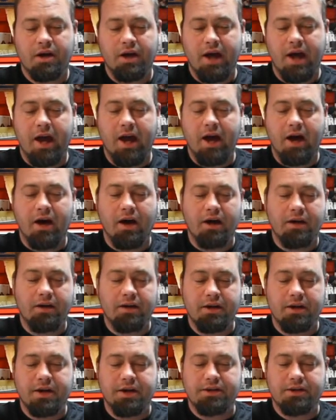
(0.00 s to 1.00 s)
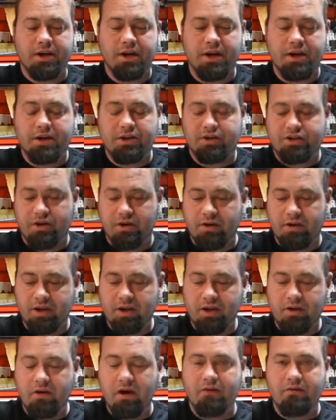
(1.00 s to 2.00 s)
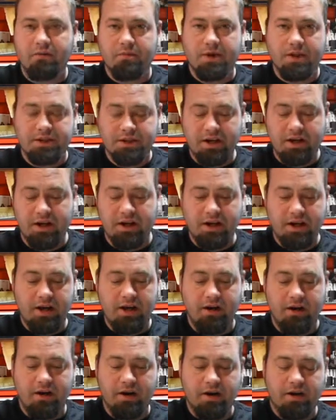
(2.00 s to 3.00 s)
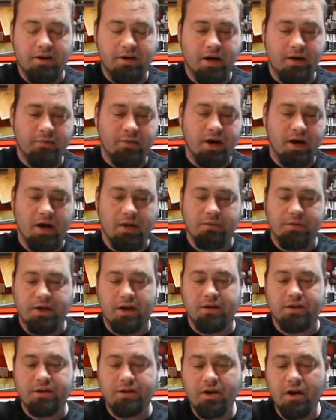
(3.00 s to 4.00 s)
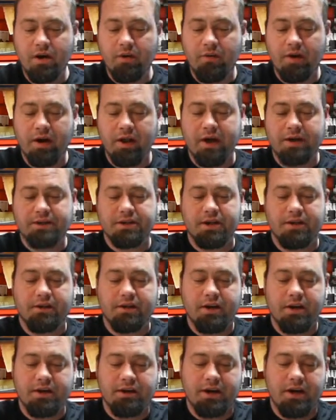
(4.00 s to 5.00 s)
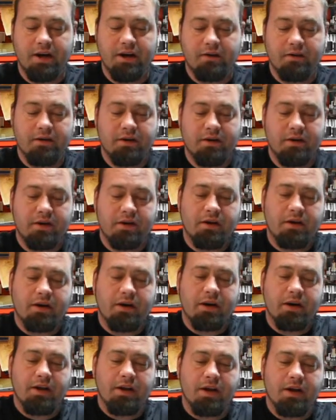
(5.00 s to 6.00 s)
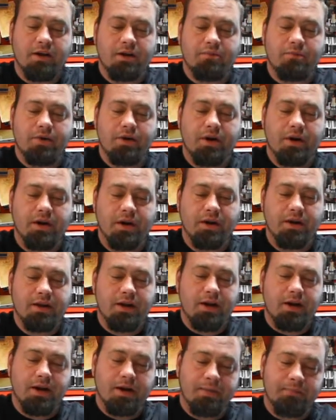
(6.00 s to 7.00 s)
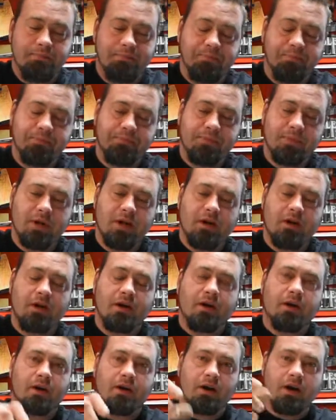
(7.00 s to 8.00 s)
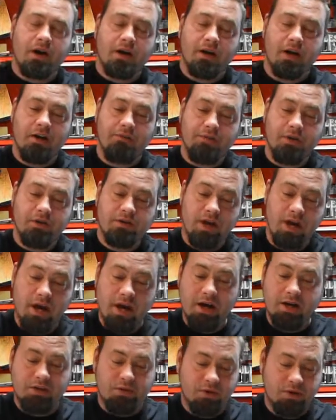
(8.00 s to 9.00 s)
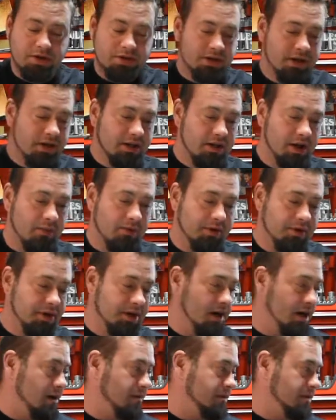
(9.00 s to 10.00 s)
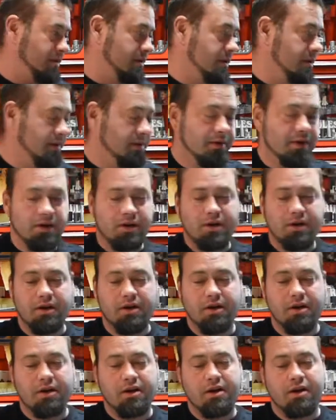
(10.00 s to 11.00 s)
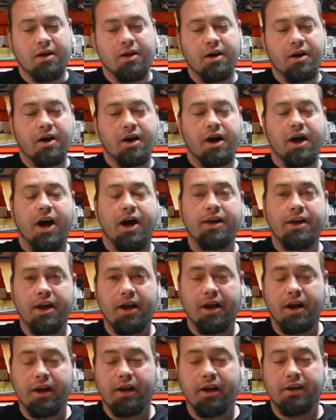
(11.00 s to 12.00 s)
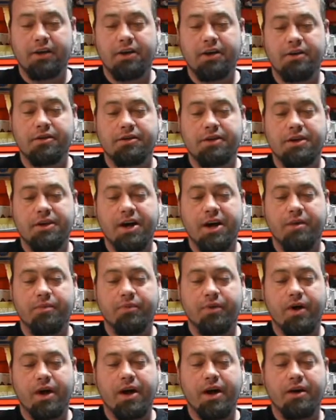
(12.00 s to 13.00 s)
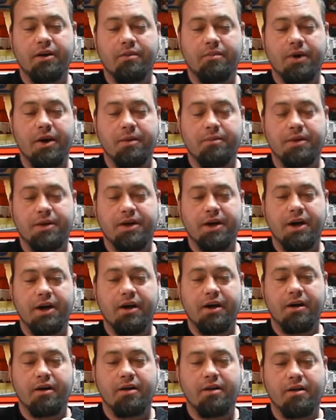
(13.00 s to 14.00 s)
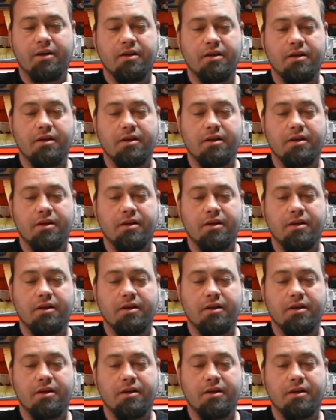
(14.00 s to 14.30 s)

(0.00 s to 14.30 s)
and it's going to ensure that you haven't missed any area on that pipe. There's nowhere that's going to leak now. And then you put it in there. If you can, twist it a couple times. And then I like to use a damp rag or paper towel